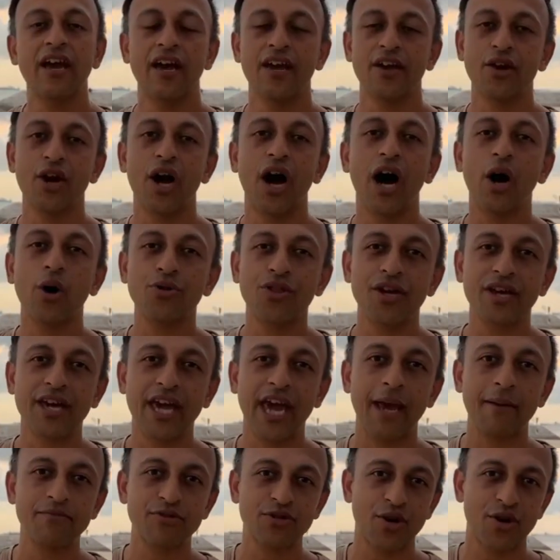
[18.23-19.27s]
how the
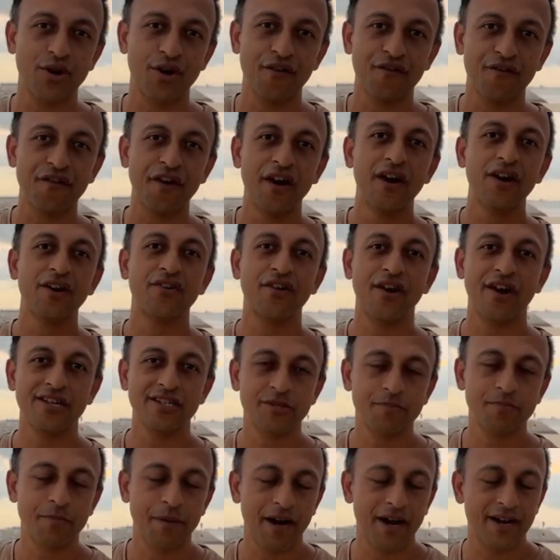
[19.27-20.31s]
game sort of
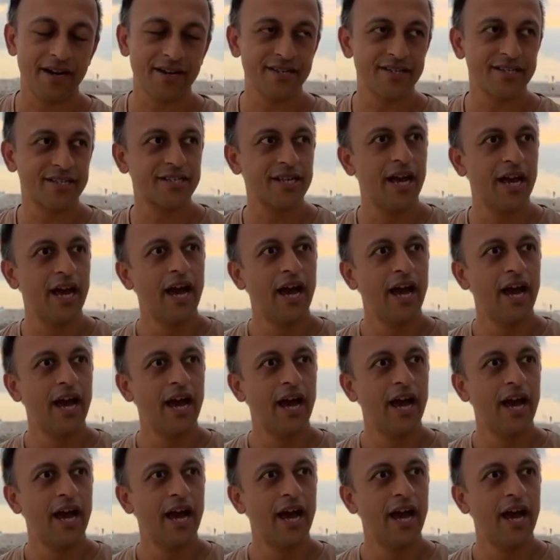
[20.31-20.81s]
transpires.